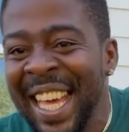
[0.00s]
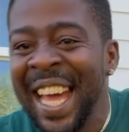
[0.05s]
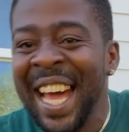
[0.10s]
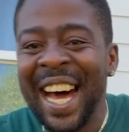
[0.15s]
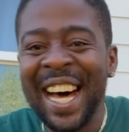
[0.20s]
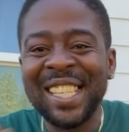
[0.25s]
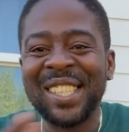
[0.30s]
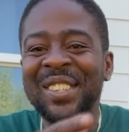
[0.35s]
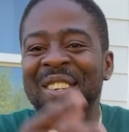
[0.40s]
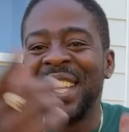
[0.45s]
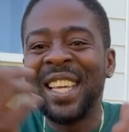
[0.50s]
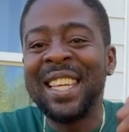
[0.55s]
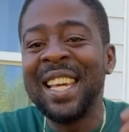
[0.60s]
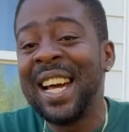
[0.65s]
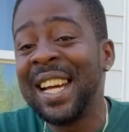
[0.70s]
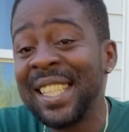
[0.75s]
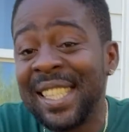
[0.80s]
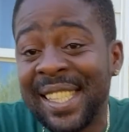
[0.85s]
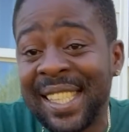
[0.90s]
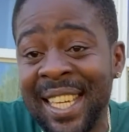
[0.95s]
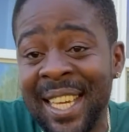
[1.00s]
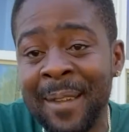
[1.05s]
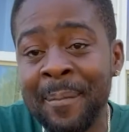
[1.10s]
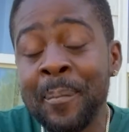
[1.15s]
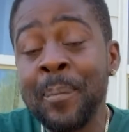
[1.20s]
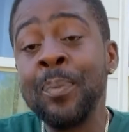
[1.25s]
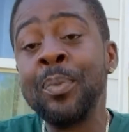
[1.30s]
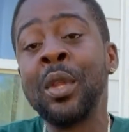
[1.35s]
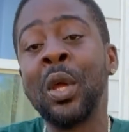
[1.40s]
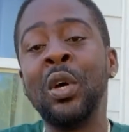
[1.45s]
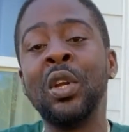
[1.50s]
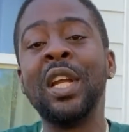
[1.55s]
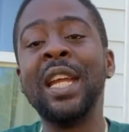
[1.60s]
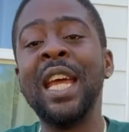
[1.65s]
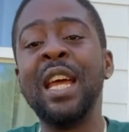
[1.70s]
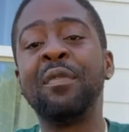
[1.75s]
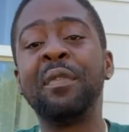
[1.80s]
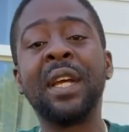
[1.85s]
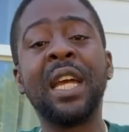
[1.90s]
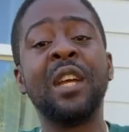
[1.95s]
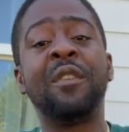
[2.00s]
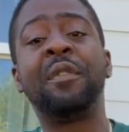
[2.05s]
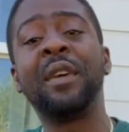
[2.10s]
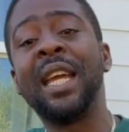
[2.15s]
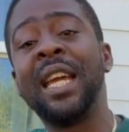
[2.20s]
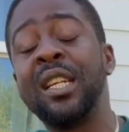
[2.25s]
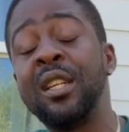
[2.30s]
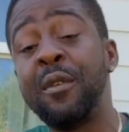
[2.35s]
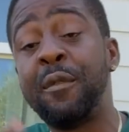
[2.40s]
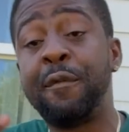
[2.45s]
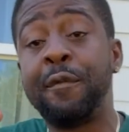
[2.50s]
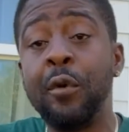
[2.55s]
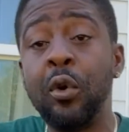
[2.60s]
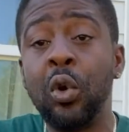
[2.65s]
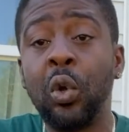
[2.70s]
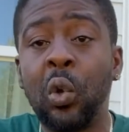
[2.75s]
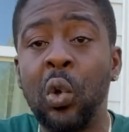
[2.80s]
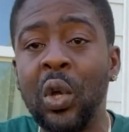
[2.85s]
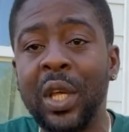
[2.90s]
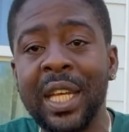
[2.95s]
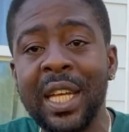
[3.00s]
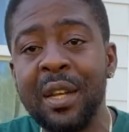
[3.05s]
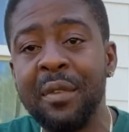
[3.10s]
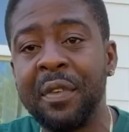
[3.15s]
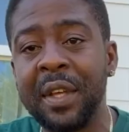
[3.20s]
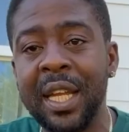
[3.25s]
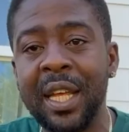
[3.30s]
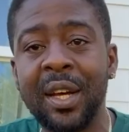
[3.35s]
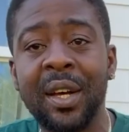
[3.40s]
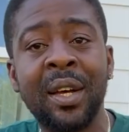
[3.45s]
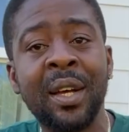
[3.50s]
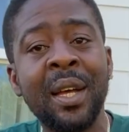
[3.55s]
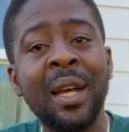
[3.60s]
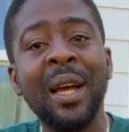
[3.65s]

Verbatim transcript: As you can see, when day I forget forget the full cooking video